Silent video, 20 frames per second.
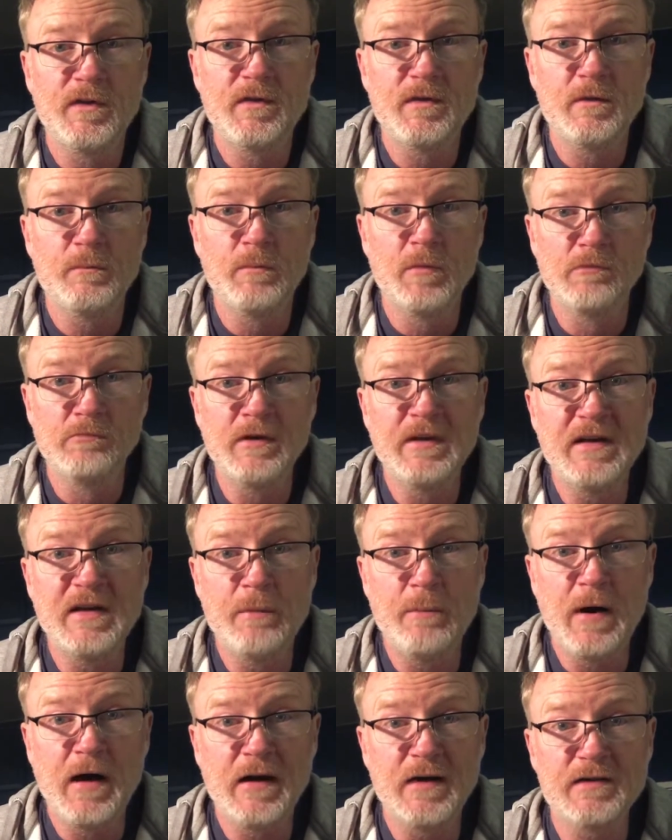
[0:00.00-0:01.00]
marine
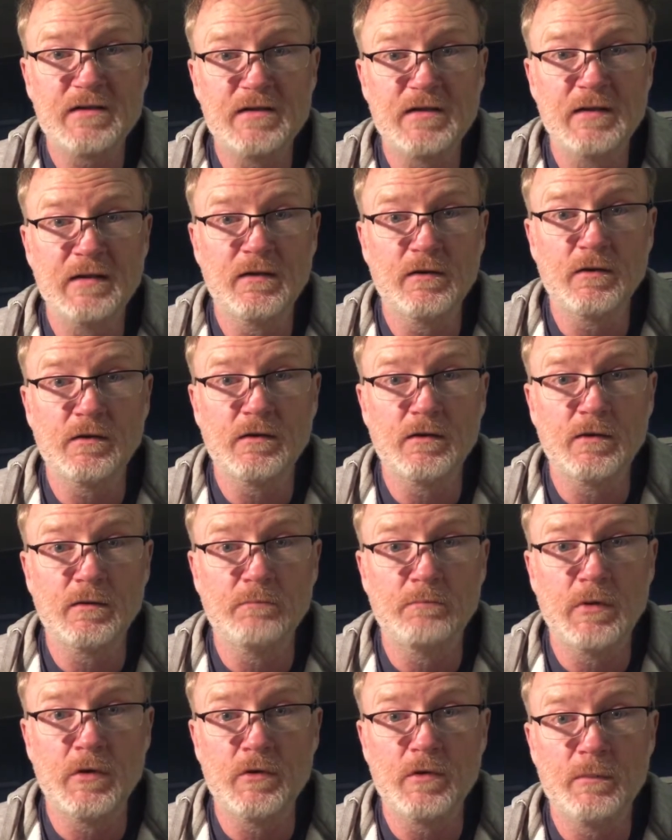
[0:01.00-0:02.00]
epoxy or
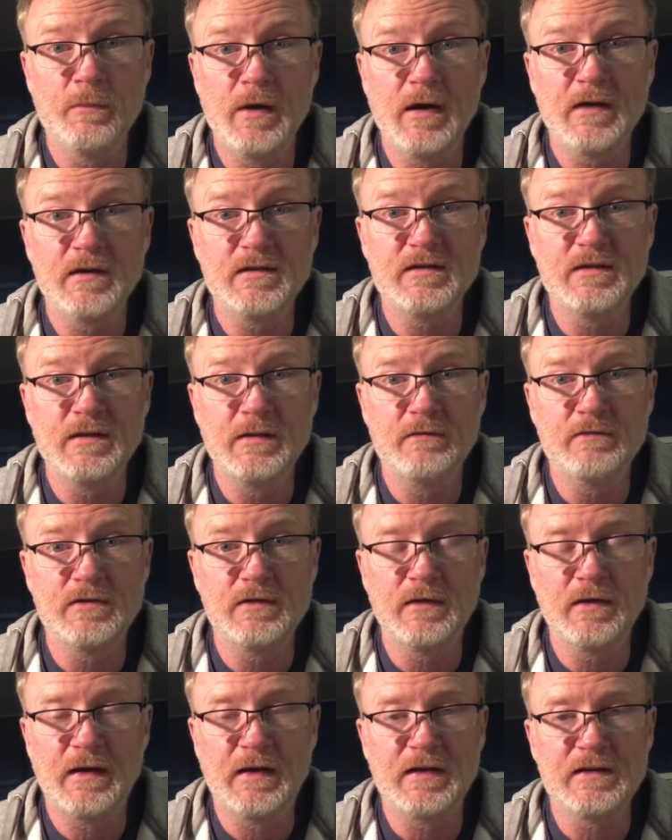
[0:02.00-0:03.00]
boat epoxy. He was,
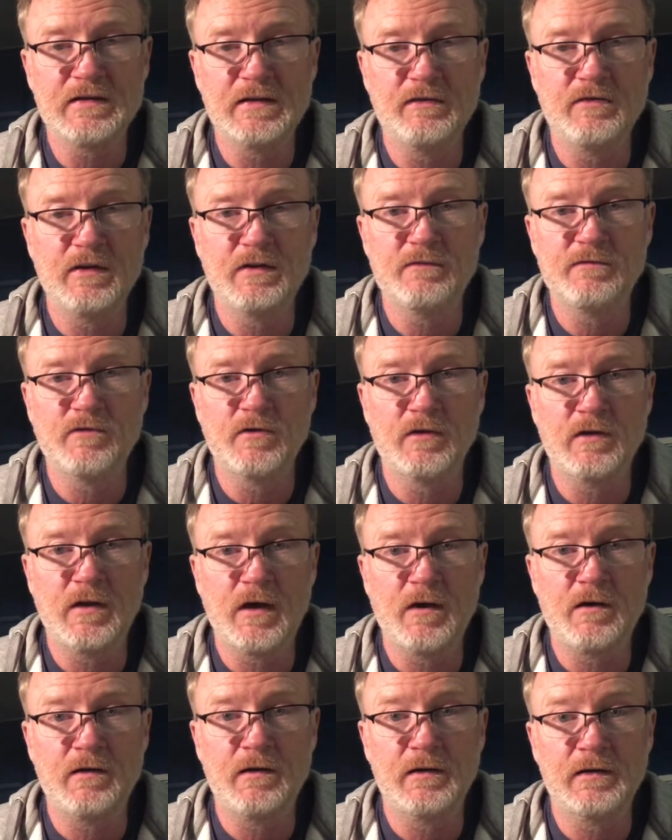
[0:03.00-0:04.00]
I guess, living in Fort
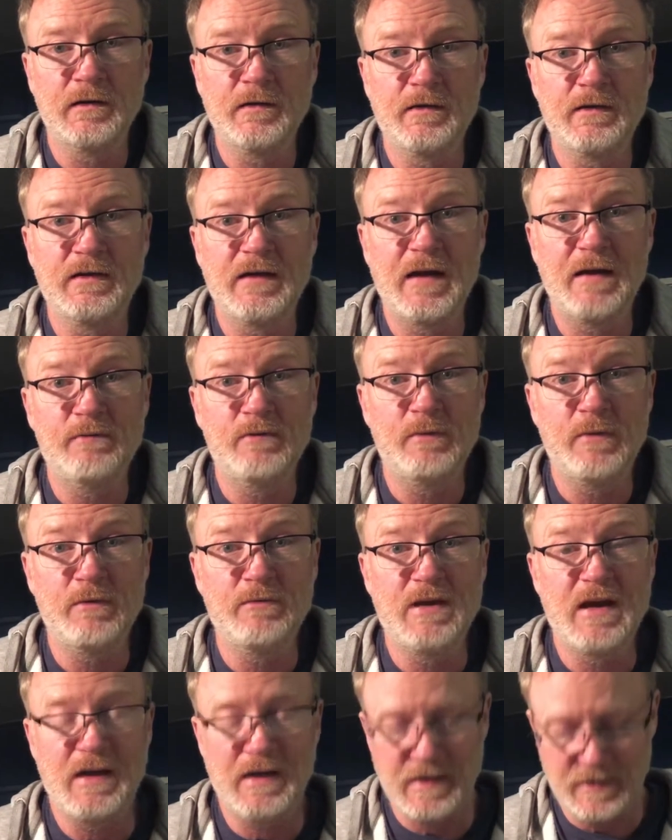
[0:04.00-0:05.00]
Lauderdale at the time, and maybe he
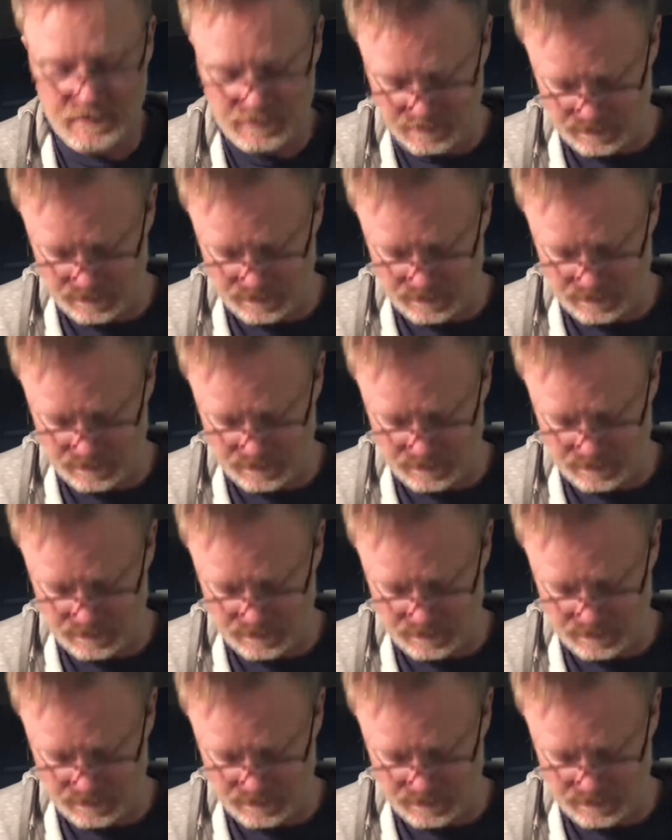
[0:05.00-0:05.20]
had access